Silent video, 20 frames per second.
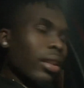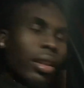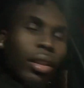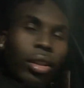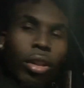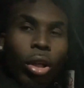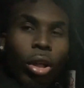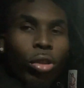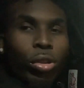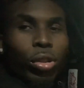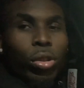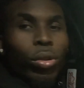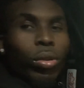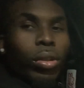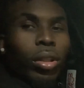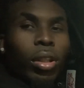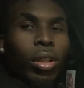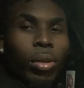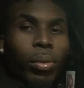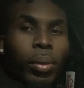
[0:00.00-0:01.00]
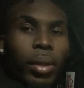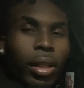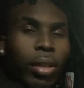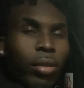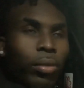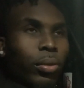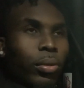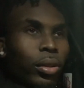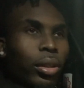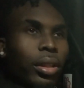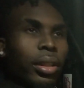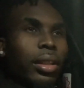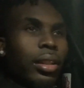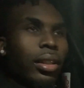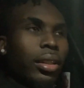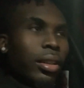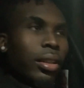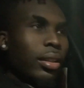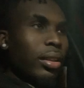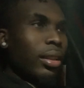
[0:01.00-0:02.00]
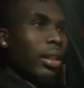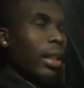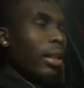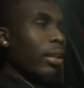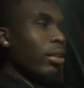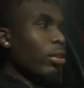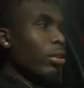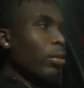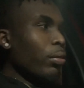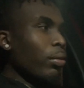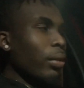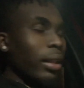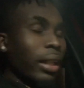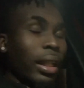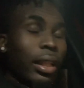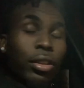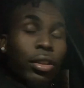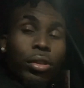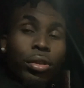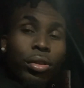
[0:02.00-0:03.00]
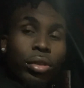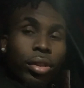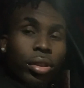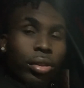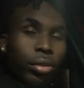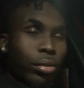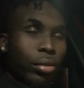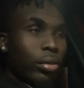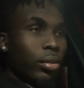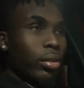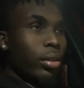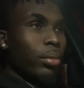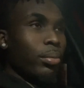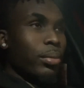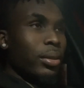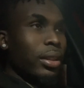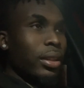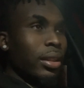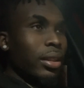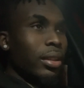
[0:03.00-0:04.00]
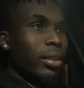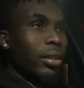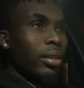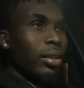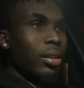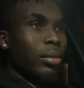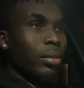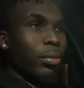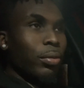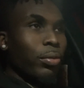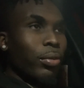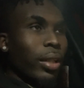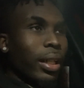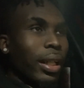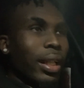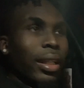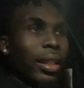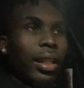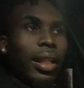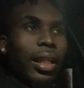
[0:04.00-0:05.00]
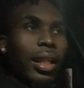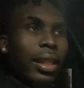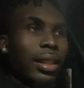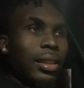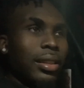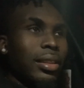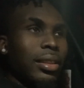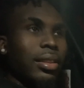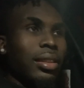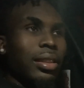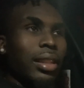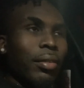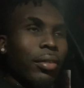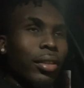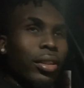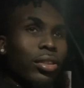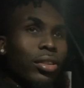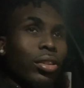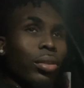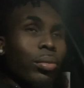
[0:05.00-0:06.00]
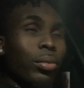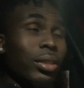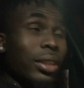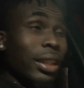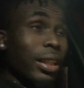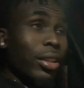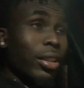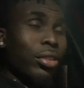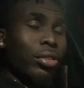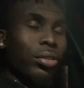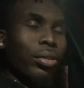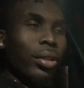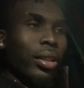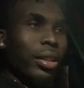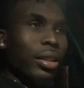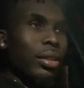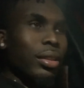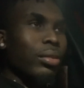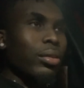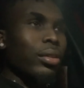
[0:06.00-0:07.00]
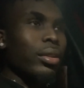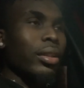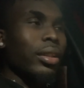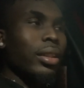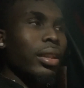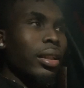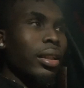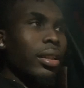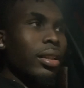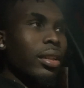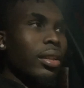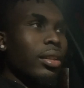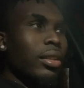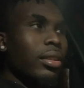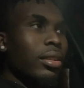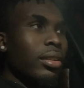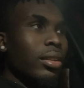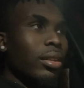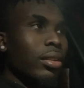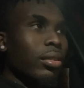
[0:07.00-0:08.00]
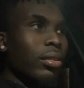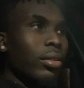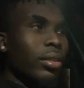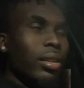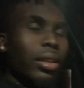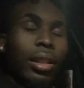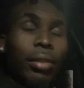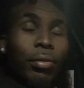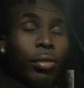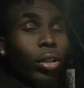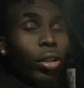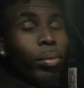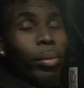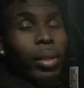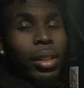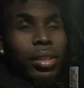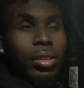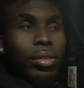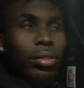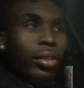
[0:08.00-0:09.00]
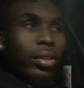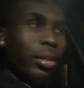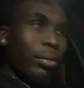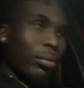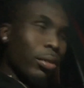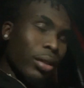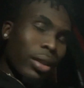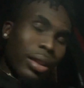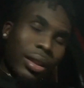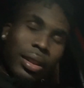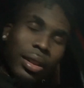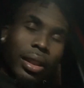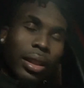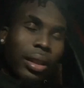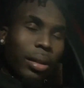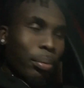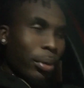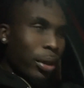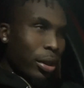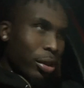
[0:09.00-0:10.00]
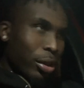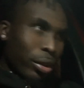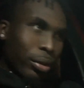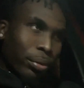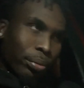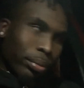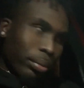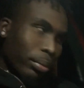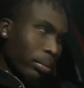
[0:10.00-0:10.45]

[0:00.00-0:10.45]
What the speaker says: go too long without really knocking off like I used to, you know what I'm saying? Because before I had a high 700, almost 800 credit score. So, and if you're on my Instagram, you can see the picture.